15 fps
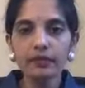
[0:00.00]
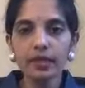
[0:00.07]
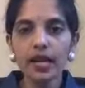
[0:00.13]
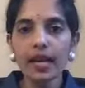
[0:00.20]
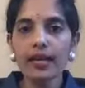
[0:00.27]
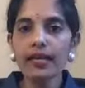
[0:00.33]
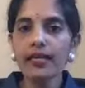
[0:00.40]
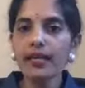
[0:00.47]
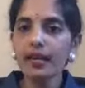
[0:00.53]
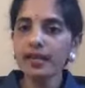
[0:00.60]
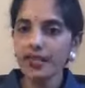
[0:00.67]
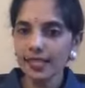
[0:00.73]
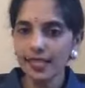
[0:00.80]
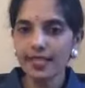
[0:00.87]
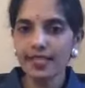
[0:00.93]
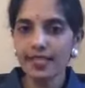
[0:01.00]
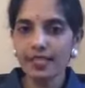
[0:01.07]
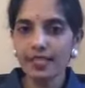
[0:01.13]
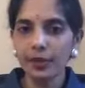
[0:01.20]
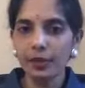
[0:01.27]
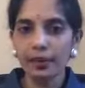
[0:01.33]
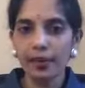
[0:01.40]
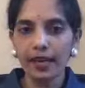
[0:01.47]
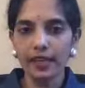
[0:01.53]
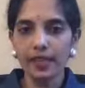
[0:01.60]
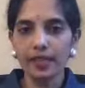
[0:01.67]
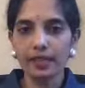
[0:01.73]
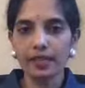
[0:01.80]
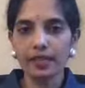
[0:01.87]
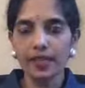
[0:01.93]
and our senses go back
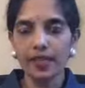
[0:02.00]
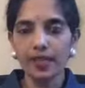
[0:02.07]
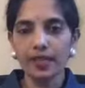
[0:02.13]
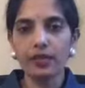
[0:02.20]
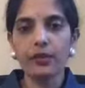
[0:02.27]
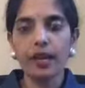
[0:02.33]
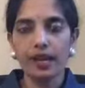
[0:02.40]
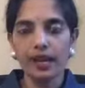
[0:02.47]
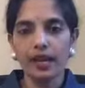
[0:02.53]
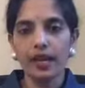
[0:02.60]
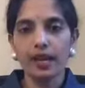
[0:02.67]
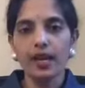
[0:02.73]
to saying, okay,